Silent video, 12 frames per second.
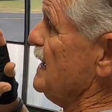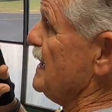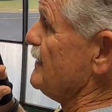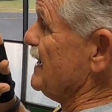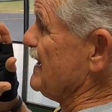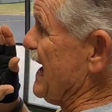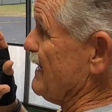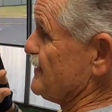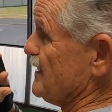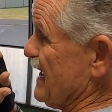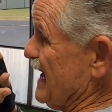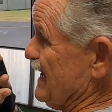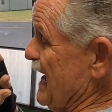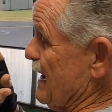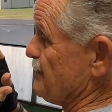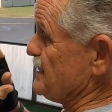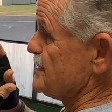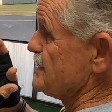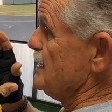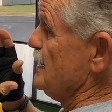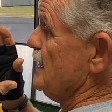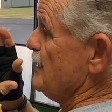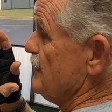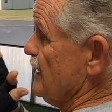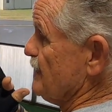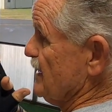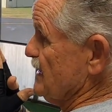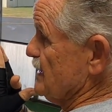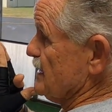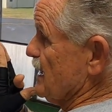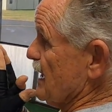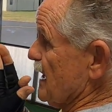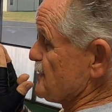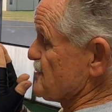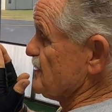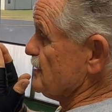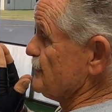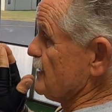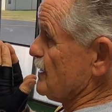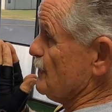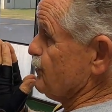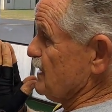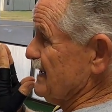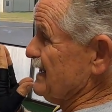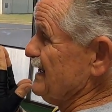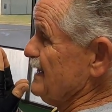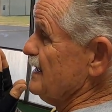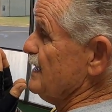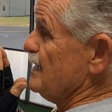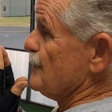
And then after that happens, then the air cylinder completely